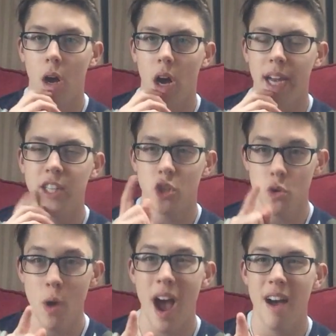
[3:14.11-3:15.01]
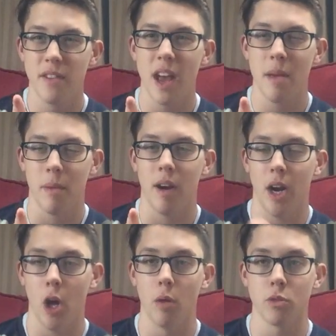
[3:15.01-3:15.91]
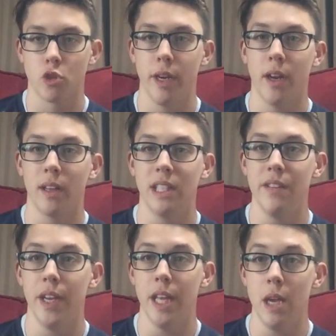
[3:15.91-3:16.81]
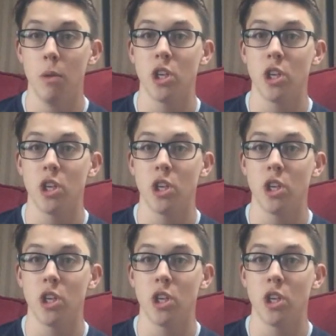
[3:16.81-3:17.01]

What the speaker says: I do have Nightmare on Elm Street on DVD,